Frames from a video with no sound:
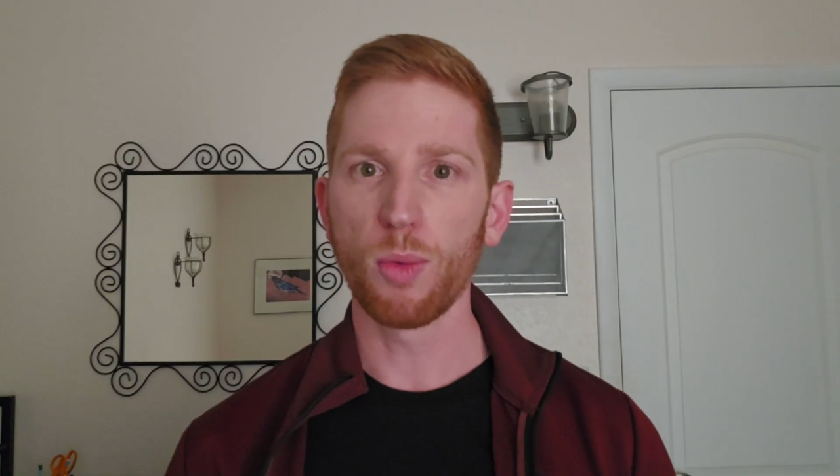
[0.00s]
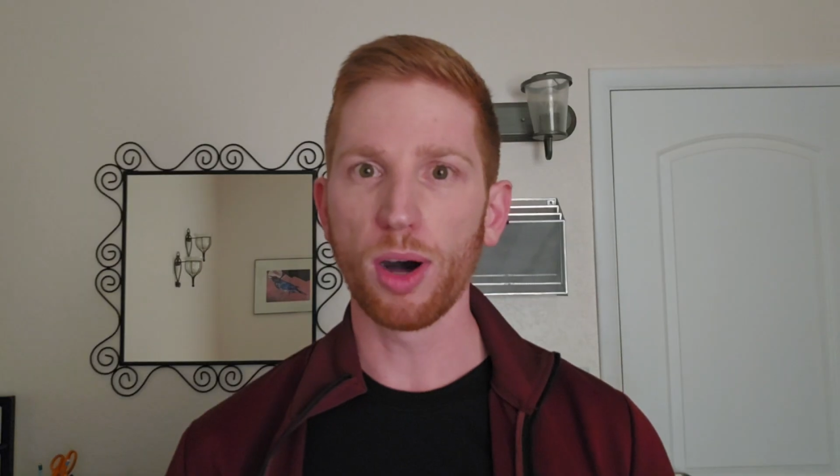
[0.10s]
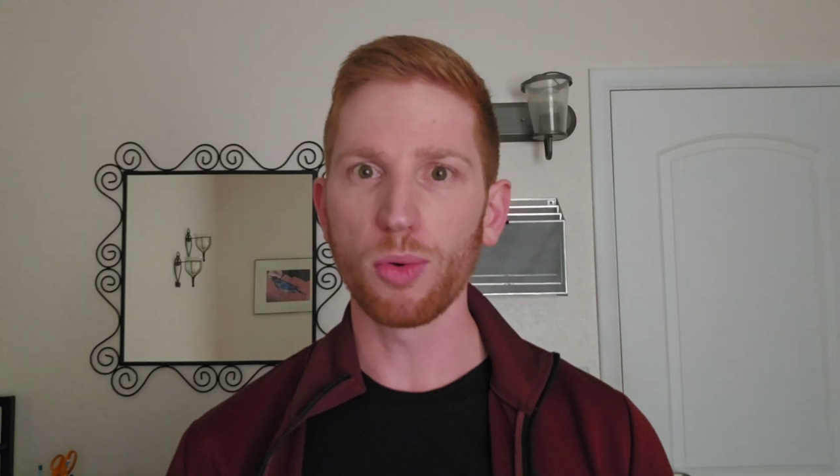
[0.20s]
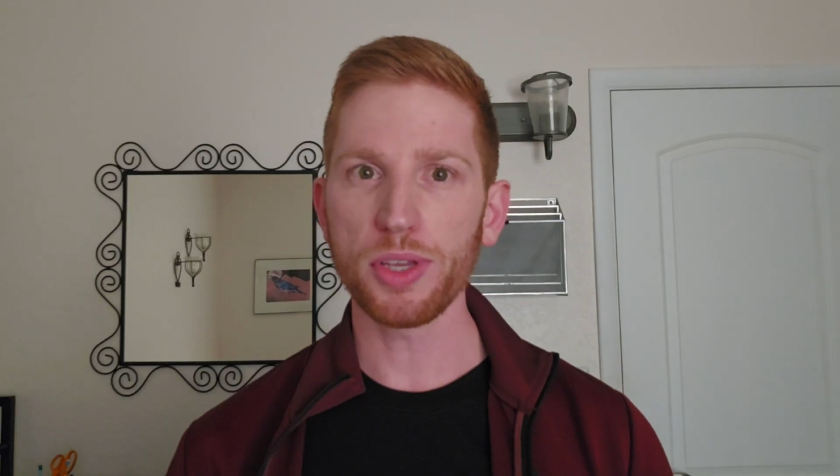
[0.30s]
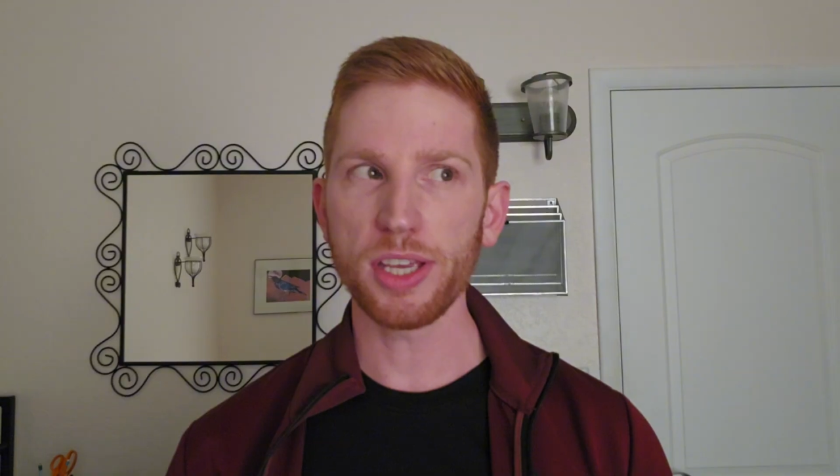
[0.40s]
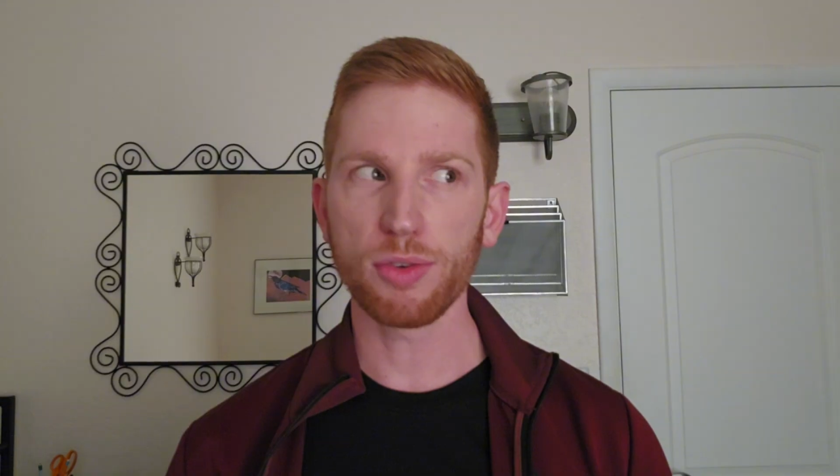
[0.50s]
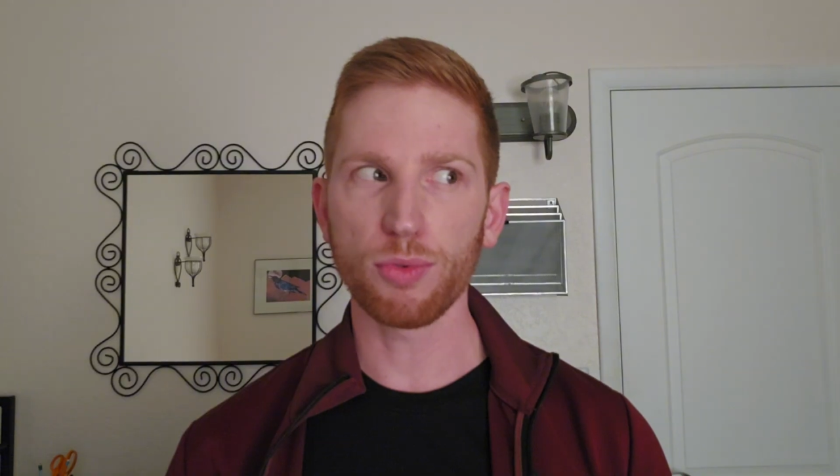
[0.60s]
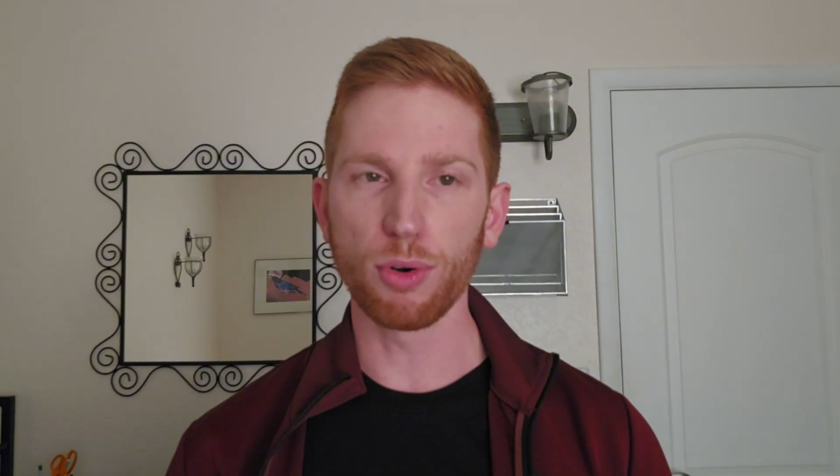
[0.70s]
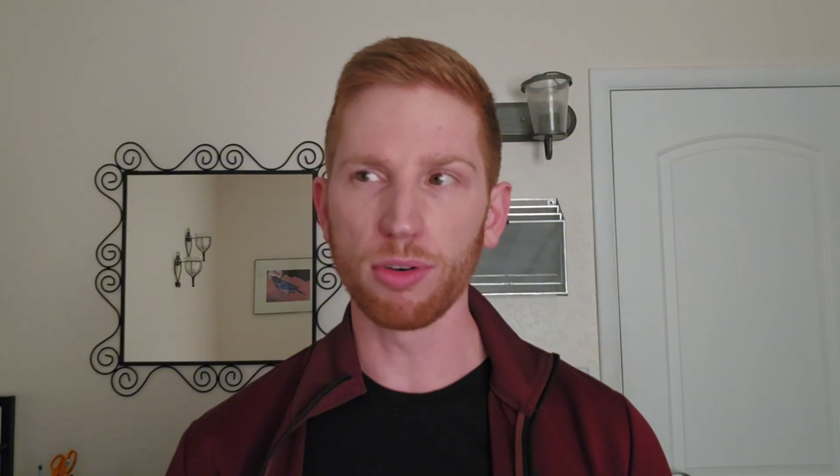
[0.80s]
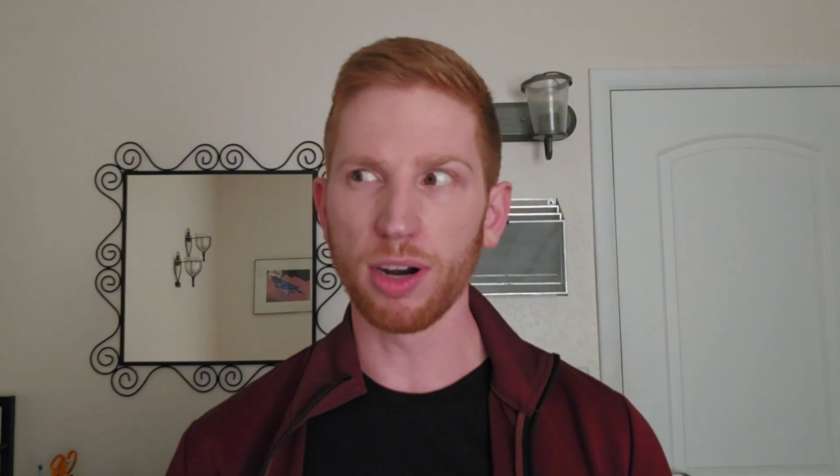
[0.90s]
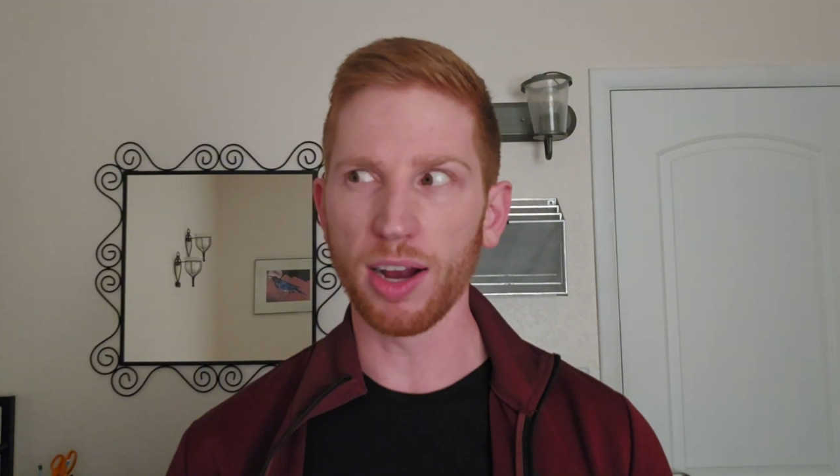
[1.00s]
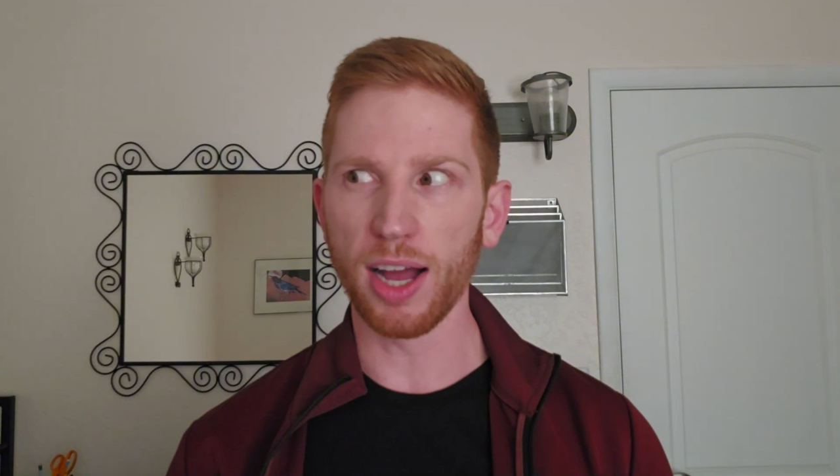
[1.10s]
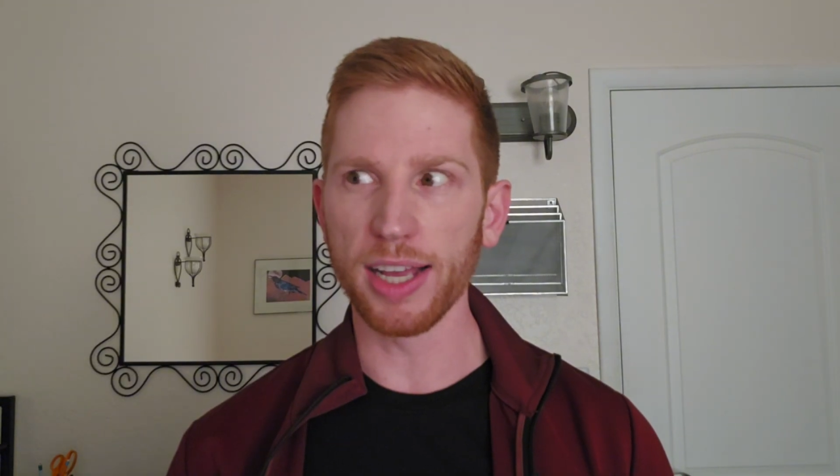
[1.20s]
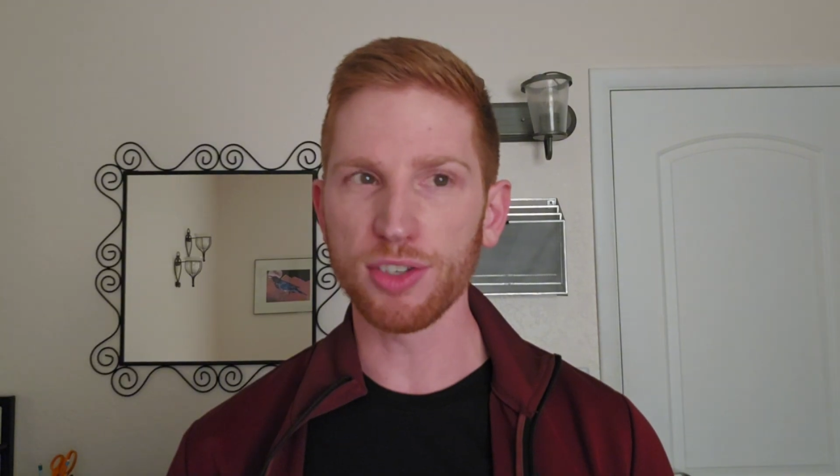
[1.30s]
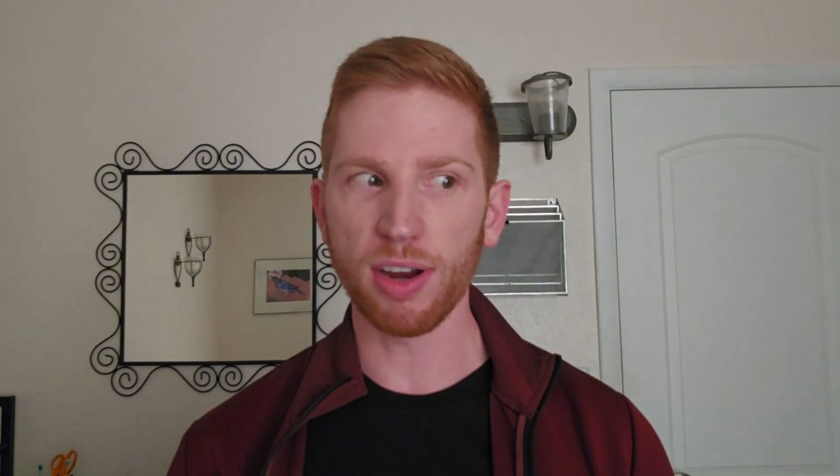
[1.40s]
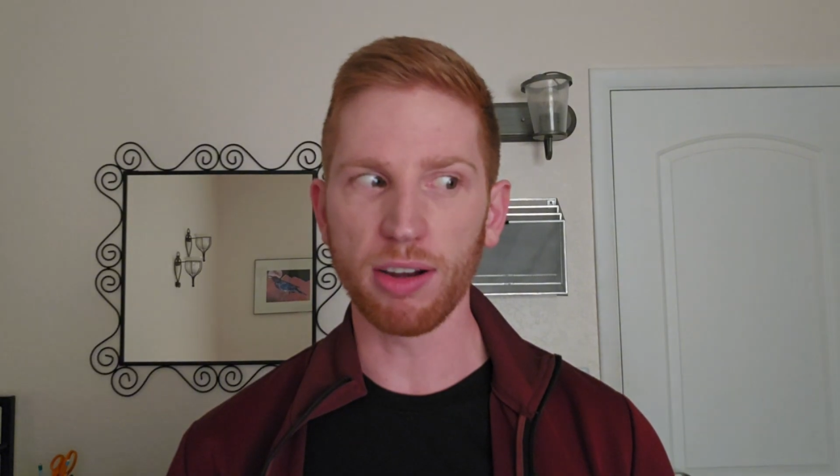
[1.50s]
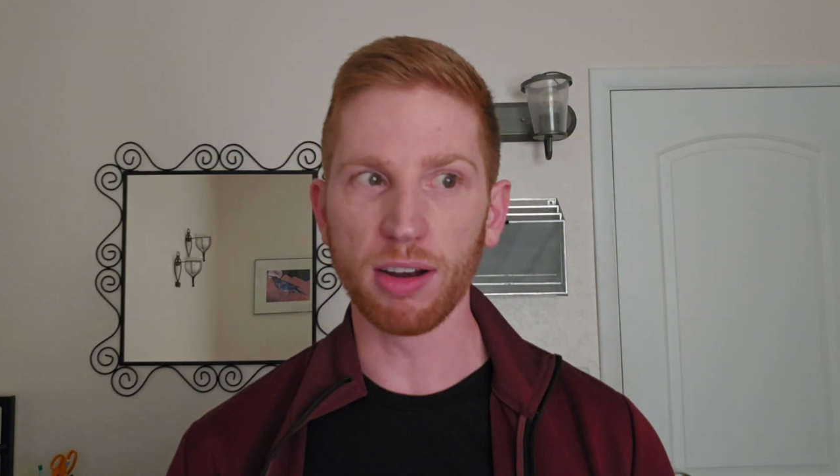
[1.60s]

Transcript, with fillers: While we can roll our eyes around